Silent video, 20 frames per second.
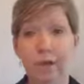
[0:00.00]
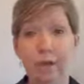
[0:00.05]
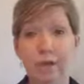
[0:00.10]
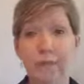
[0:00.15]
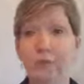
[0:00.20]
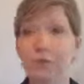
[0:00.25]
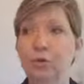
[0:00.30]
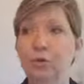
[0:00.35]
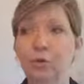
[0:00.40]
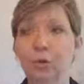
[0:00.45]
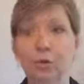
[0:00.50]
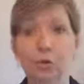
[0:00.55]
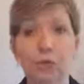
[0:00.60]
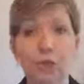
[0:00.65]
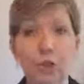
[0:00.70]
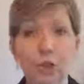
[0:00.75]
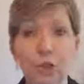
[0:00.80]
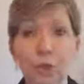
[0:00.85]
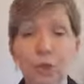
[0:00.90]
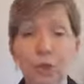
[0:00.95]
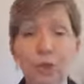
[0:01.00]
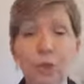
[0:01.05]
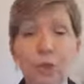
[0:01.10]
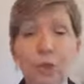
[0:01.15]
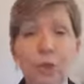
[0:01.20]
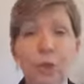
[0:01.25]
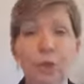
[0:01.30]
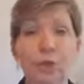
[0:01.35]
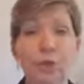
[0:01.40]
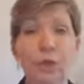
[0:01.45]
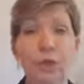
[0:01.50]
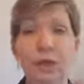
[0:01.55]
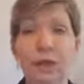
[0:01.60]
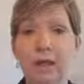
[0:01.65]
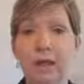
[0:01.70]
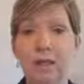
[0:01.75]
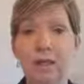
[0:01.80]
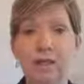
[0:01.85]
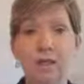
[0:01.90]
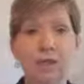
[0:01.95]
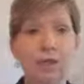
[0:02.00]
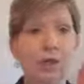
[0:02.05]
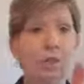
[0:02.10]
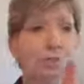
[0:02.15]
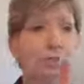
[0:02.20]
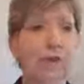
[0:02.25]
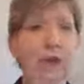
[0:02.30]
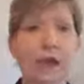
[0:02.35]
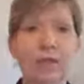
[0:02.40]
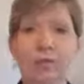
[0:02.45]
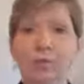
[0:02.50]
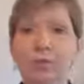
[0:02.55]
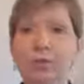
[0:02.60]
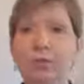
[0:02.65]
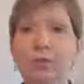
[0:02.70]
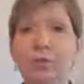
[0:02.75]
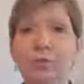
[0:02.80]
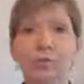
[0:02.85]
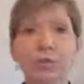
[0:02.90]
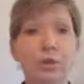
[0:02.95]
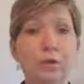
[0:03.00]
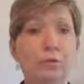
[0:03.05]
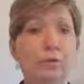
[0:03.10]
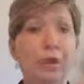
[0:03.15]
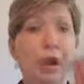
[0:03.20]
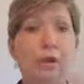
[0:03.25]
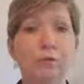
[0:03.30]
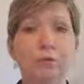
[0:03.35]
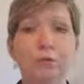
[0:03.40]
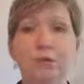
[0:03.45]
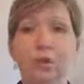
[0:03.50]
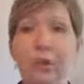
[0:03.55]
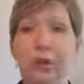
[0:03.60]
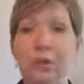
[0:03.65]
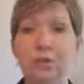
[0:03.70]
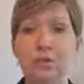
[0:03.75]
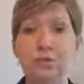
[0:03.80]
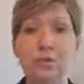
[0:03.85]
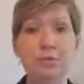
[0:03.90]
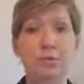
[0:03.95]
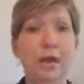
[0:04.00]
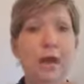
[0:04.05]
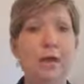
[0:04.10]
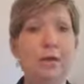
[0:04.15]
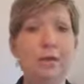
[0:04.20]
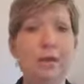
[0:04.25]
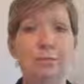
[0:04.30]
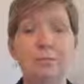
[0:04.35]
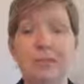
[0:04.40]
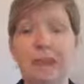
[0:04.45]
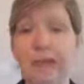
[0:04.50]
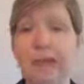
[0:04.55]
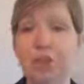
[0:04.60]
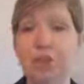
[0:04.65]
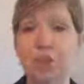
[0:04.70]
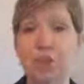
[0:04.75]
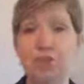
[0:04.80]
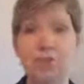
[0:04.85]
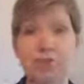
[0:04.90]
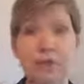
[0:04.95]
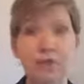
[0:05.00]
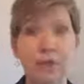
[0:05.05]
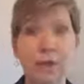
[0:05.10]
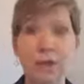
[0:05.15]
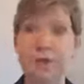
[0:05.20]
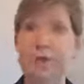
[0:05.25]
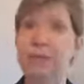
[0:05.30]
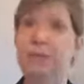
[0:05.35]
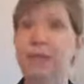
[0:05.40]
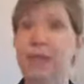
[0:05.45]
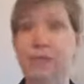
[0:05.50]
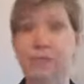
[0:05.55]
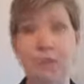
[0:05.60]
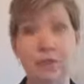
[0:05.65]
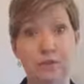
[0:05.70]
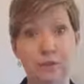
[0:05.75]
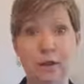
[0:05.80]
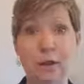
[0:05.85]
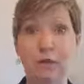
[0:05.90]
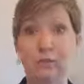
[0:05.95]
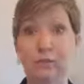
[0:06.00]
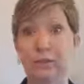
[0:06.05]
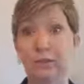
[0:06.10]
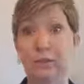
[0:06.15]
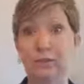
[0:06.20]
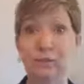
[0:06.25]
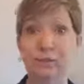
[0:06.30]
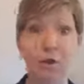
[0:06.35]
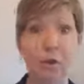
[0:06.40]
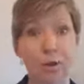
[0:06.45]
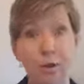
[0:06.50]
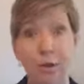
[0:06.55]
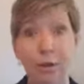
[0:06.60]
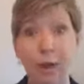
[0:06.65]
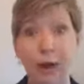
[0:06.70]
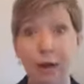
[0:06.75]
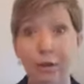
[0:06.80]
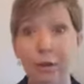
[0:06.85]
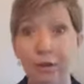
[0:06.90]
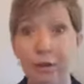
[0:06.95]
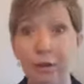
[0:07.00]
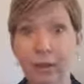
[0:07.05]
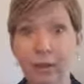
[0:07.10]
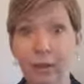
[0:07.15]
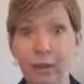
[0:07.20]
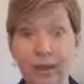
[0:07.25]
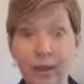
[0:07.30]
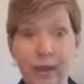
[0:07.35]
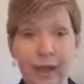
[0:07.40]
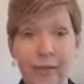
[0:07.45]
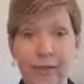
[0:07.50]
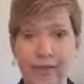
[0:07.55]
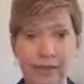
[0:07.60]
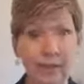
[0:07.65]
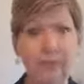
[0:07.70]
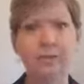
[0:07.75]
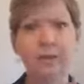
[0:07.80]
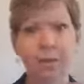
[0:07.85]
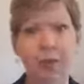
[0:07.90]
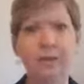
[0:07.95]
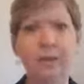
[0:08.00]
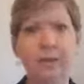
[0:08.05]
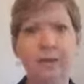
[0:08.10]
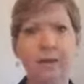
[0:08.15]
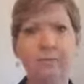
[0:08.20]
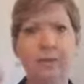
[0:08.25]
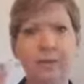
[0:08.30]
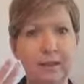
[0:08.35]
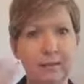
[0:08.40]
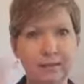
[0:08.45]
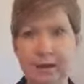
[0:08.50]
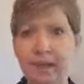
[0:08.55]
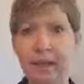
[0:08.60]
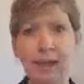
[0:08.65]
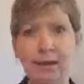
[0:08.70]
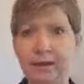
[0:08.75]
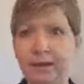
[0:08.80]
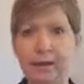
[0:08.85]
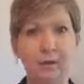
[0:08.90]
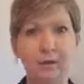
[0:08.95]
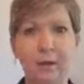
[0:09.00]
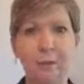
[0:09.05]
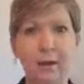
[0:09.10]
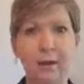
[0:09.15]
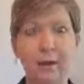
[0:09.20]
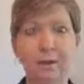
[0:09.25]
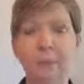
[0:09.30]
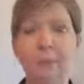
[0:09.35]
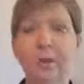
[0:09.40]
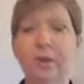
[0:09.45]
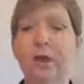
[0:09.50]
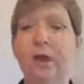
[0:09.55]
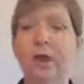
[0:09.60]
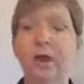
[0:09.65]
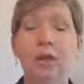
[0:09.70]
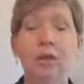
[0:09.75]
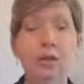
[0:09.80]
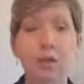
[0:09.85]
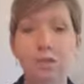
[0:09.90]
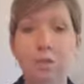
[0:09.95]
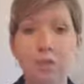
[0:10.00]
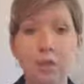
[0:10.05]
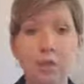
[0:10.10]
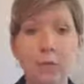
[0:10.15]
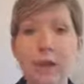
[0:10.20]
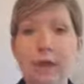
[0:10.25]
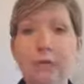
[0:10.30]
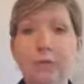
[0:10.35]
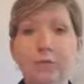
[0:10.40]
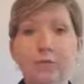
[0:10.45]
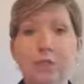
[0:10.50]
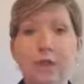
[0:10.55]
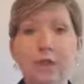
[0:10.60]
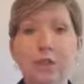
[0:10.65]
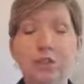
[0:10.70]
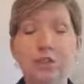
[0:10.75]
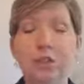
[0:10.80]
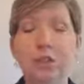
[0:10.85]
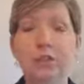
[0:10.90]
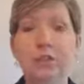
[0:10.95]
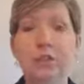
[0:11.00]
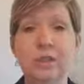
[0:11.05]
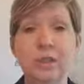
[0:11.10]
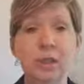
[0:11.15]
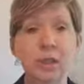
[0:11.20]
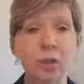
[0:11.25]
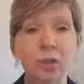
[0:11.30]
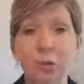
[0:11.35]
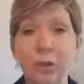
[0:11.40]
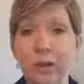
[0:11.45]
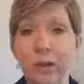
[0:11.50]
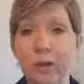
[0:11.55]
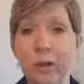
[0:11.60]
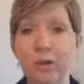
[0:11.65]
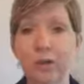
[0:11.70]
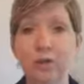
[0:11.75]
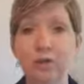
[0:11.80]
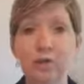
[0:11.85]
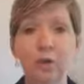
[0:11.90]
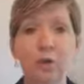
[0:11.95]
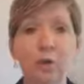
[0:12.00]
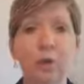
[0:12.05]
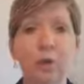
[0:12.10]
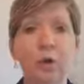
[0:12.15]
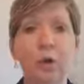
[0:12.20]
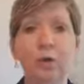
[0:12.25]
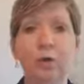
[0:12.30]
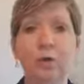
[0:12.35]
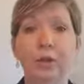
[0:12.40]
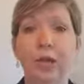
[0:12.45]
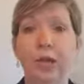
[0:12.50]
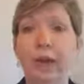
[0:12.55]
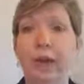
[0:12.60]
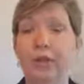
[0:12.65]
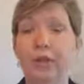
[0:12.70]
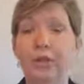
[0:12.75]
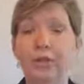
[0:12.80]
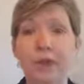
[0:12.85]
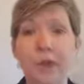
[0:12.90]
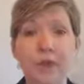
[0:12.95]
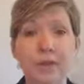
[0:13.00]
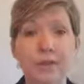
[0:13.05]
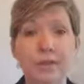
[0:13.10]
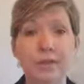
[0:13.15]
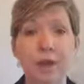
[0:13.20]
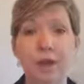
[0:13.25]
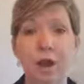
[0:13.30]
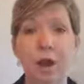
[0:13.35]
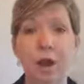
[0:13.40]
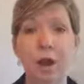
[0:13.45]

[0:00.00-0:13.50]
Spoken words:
If you're youth, then you've got school, you've got friends, you've got temptations I don't even know about. And that's a good thing because I got enough on my own. You have issues that are going on in your world that